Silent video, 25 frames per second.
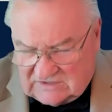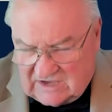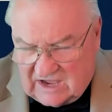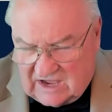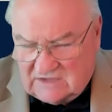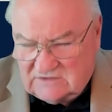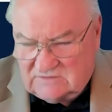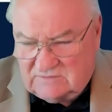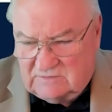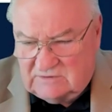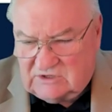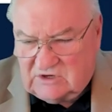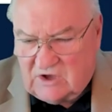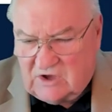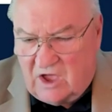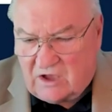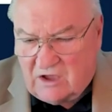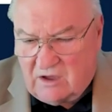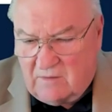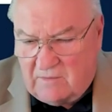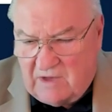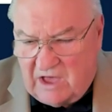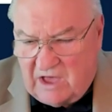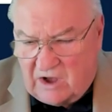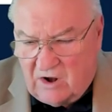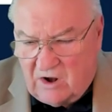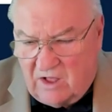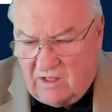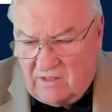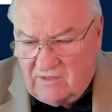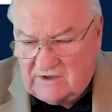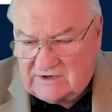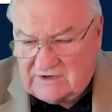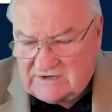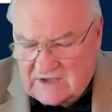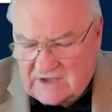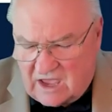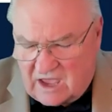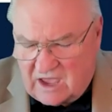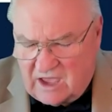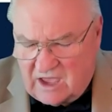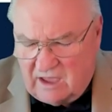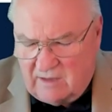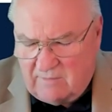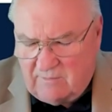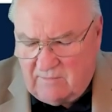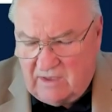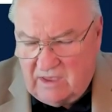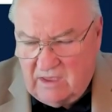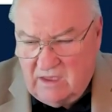science we talk about all the
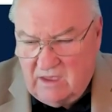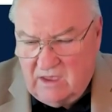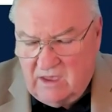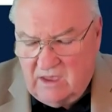time